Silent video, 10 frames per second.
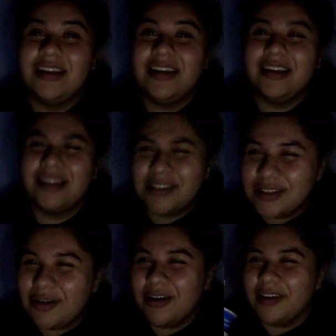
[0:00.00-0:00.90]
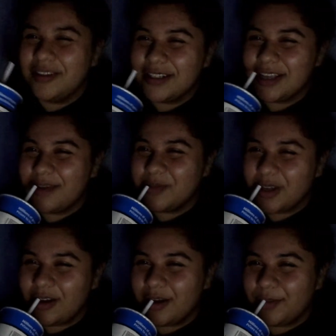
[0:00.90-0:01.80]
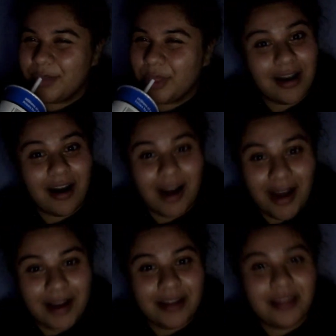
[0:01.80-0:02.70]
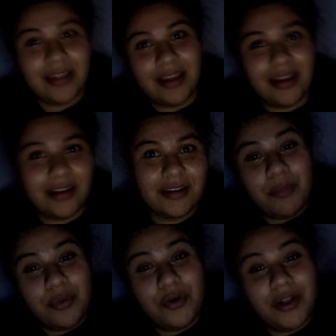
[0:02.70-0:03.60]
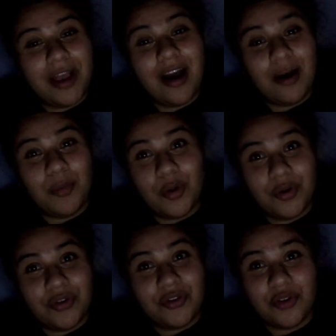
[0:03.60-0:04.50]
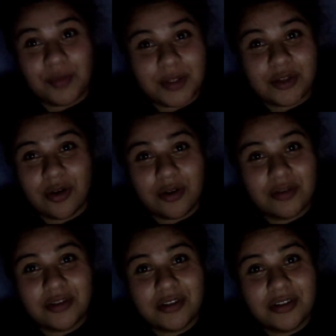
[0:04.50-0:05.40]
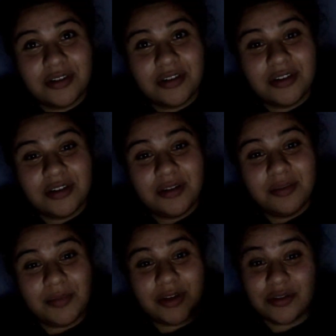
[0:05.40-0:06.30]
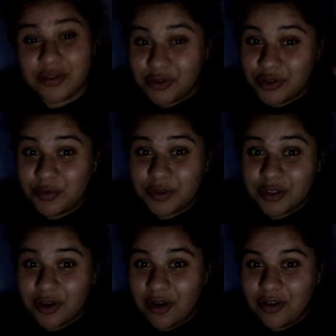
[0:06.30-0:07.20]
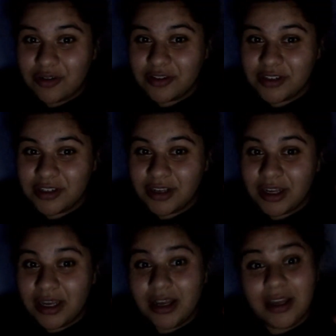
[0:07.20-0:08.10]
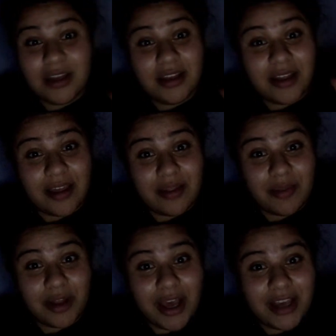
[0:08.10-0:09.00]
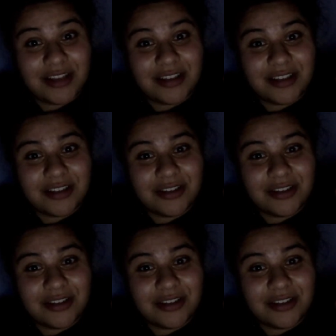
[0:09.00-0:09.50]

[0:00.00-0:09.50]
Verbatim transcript: And it's not at the same time. I think put out more stupid songs. Because stupid songs get the plays.